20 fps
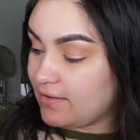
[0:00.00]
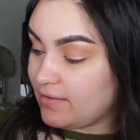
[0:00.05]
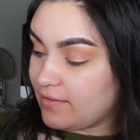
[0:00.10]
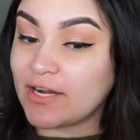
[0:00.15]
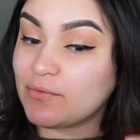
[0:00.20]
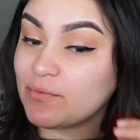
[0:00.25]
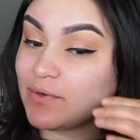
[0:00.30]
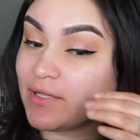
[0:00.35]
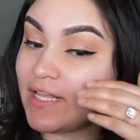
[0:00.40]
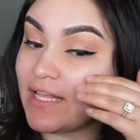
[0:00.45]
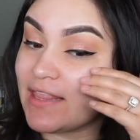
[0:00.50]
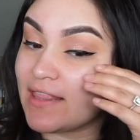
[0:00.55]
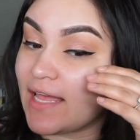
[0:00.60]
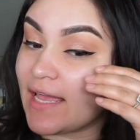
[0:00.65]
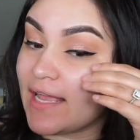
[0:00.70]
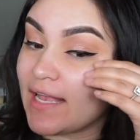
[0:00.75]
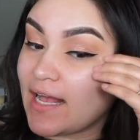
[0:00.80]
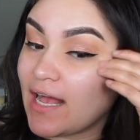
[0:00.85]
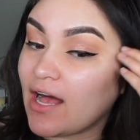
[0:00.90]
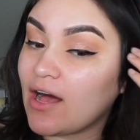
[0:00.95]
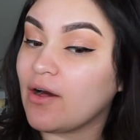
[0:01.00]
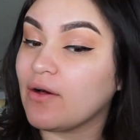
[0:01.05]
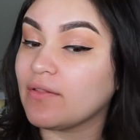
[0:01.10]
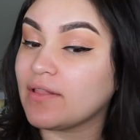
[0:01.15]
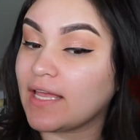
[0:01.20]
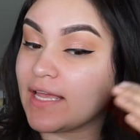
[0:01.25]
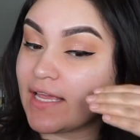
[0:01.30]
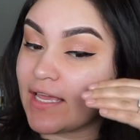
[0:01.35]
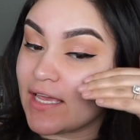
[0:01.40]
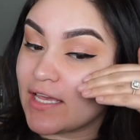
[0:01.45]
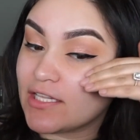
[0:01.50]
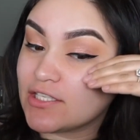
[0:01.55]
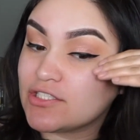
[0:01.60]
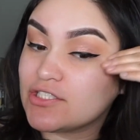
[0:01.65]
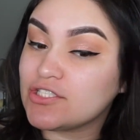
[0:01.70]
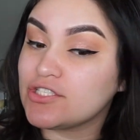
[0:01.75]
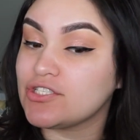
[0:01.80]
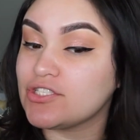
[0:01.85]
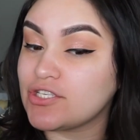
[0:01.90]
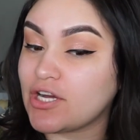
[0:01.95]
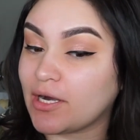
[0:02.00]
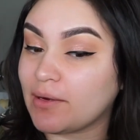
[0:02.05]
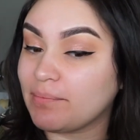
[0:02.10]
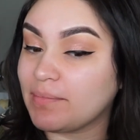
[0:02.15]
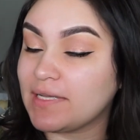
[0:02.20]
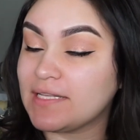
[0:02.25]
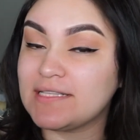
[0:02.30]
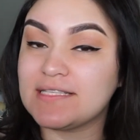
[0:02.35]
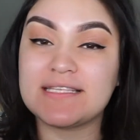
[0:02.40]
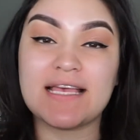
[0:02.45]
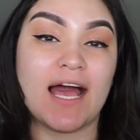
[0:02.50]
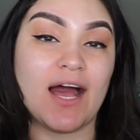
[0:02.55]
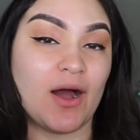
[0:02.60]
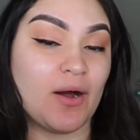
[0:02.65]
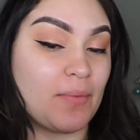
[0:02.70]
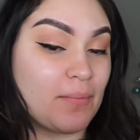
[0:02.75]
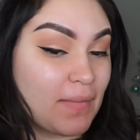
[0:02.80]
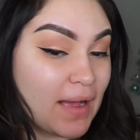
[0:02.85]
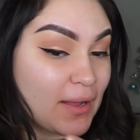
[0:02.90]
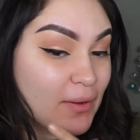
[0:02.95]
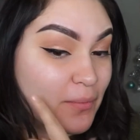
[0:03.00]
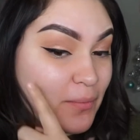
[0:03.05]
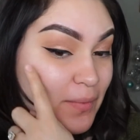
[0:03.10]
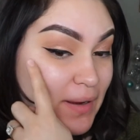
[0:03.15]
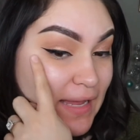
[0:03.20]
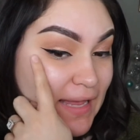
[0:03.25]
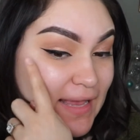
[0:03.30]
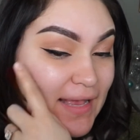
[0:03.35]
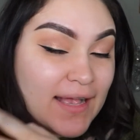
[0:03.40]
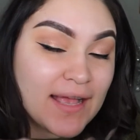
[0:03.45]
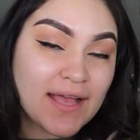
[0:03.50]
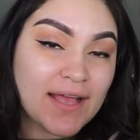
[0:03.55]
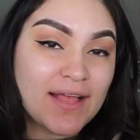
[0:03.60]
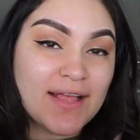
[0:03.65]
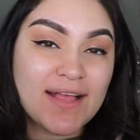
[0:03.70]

I really like how it sharpens out my wing.